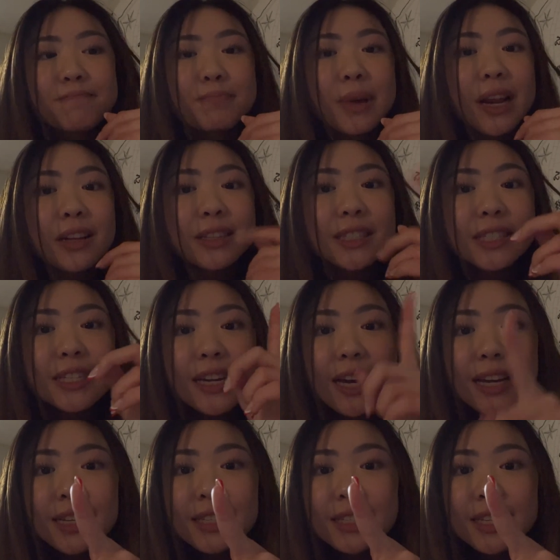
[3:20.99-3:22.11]
But I'll see you
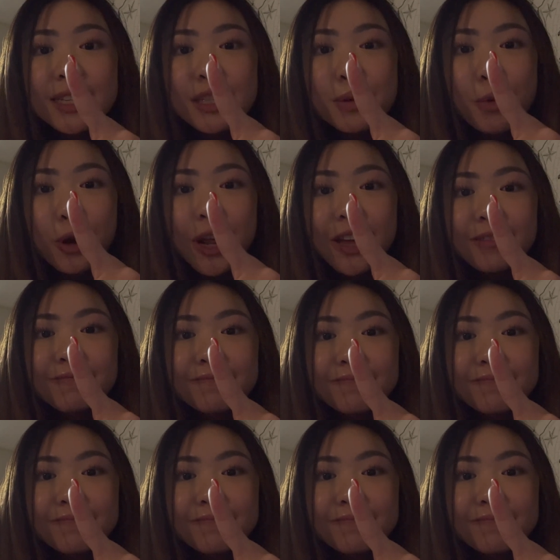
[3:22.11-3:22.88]
guys in the morning.